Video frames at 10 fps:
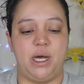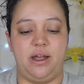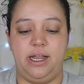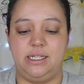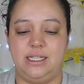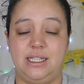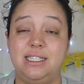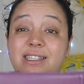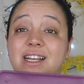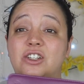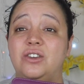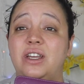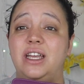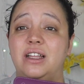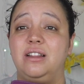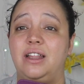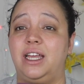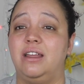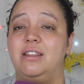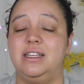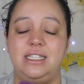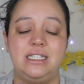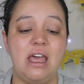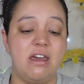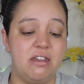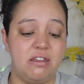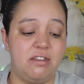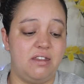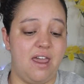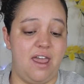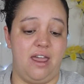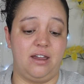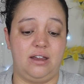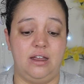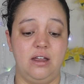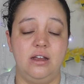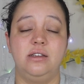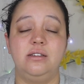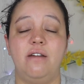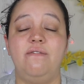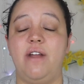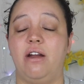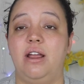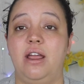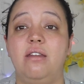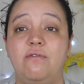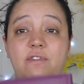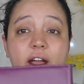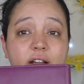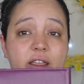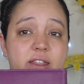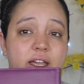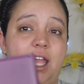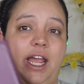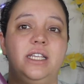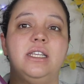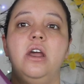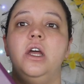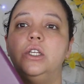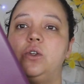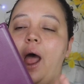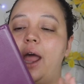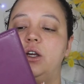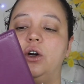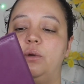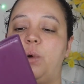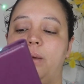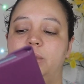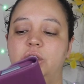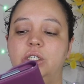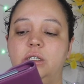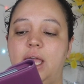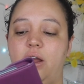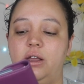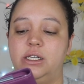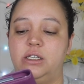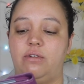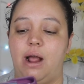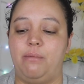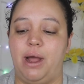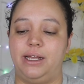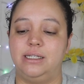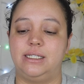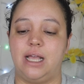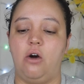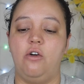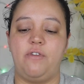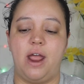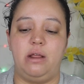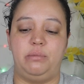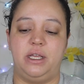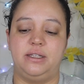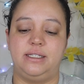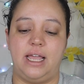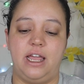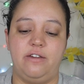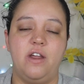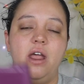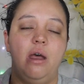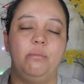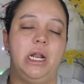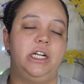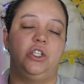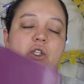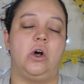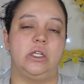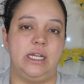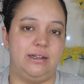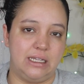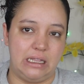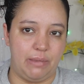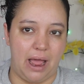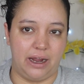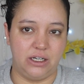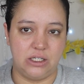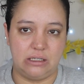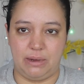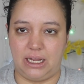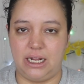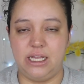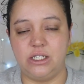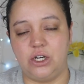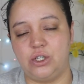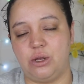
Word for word: But this is actually like, this is thick. It's a very, very thick case. So I could probably just carry this around by itself and it be safe, but I just toss it into the bag just to make it easier.